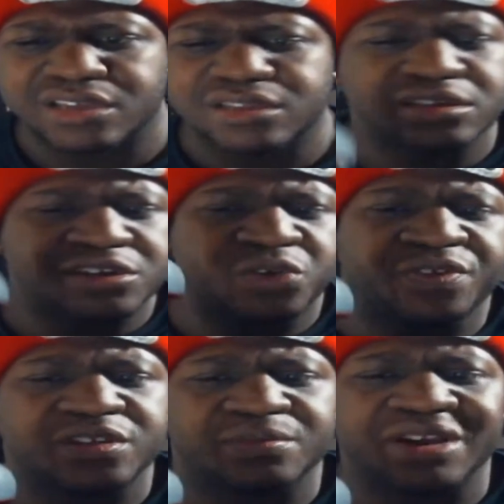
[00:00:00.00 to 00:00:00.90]
look no
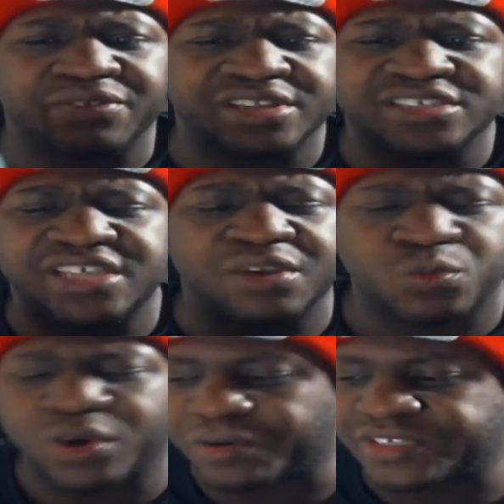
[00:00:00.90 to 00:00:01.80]
further, my friend. This
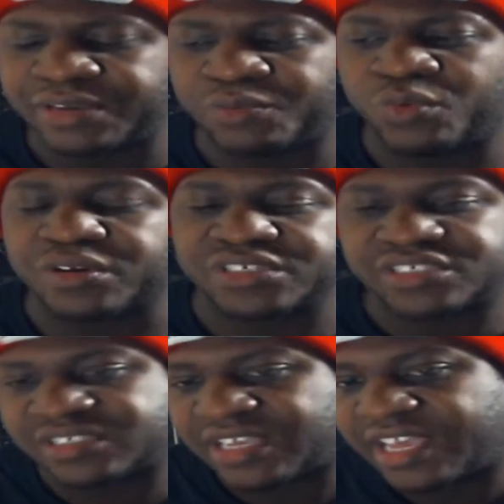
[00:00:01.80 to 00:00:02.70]
thing works. It
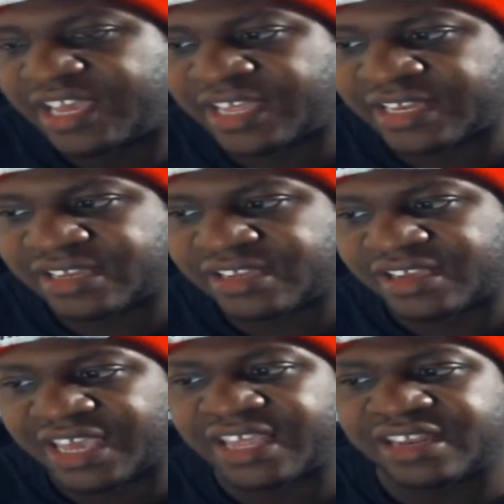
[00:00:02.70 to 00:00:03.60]
works. And
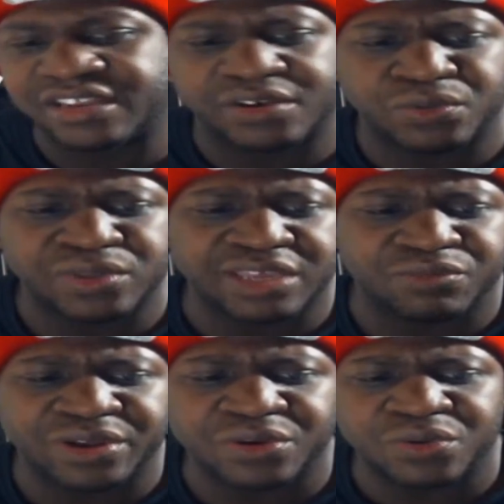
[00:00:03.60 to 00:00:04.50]
again, the only
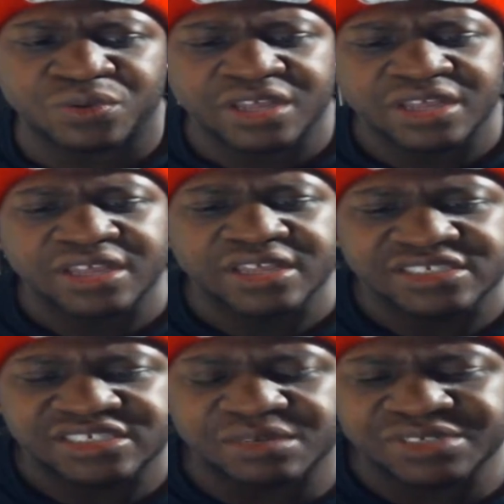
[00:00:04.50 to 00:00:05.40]
real
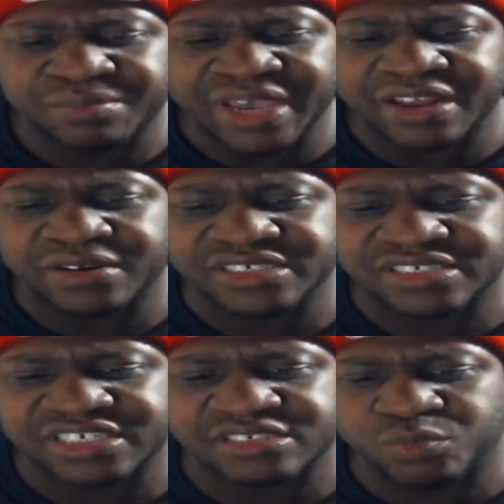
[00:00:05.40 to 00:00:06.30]
subject matter
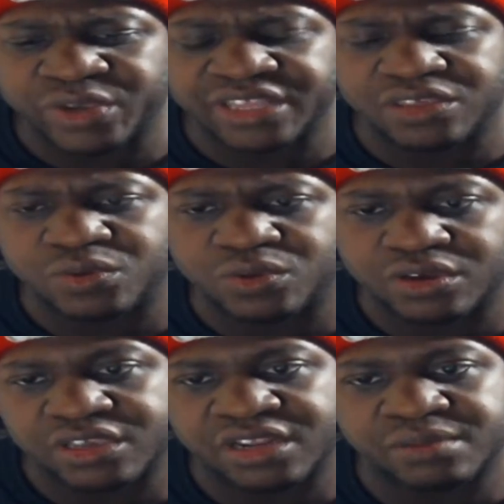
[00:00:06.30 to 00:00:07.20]
is just when you
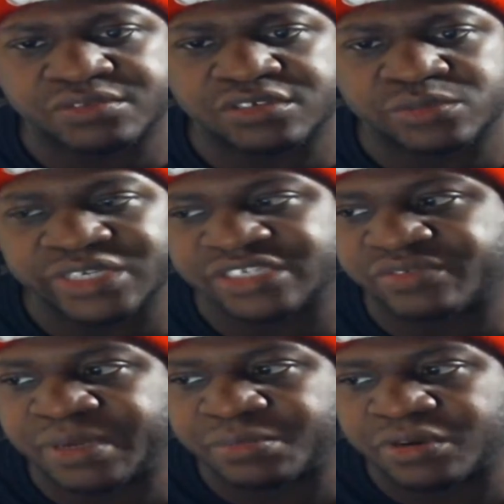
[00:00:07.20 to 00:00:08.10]
hook it up to the Switch.
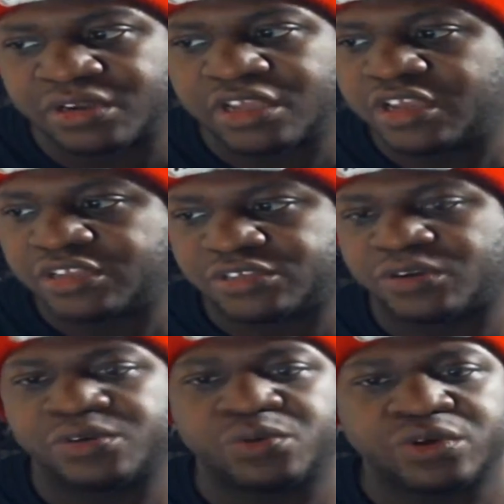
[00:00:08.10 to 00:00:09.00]
Remember,
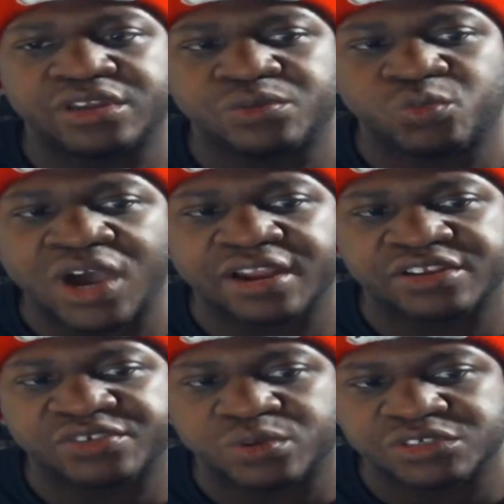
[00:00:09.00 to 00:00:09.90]
turn on wired
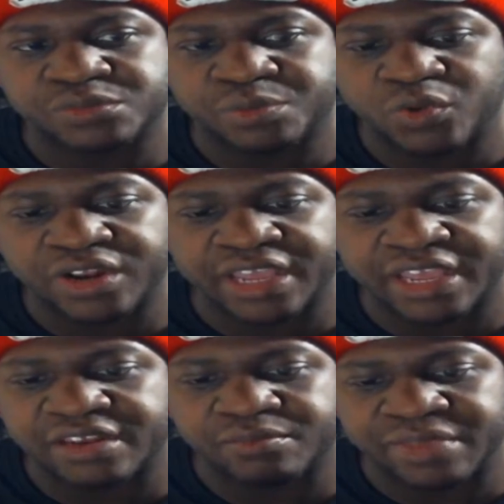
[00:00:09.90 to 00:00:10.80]
controller support
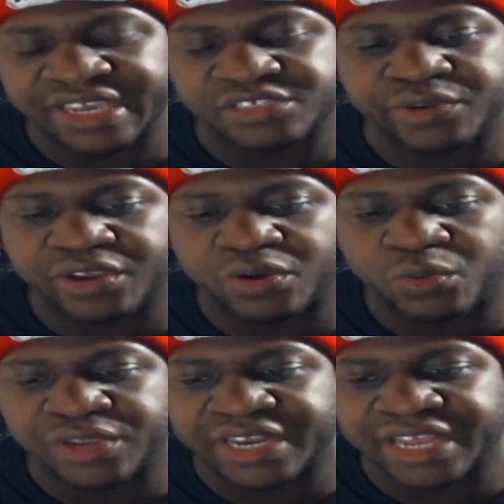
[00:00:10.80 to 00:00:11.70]
and make sure you're
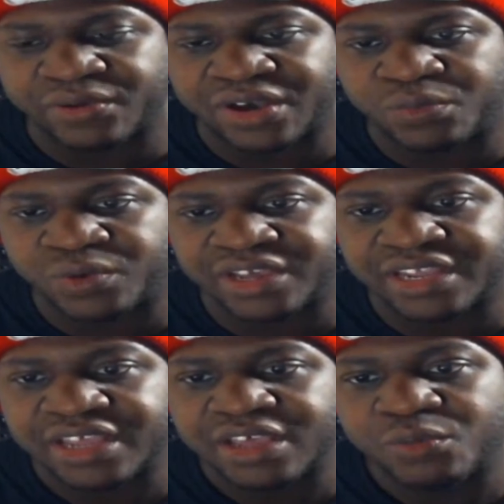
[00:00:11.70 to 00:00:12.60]
holding down
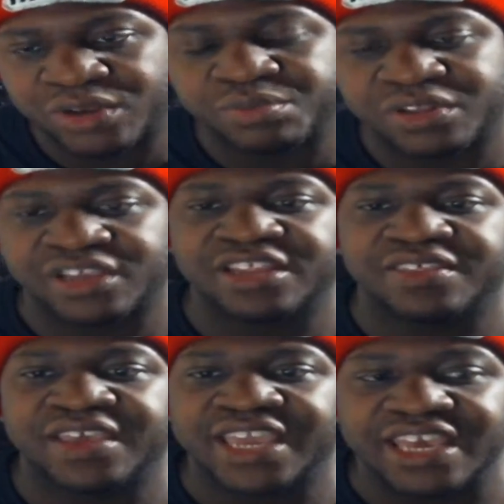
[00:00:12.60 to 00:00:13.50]
L1 when plugging the
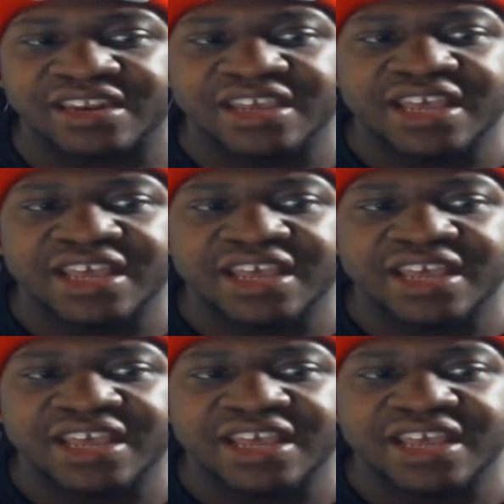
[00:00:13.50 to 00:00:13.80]
thing in.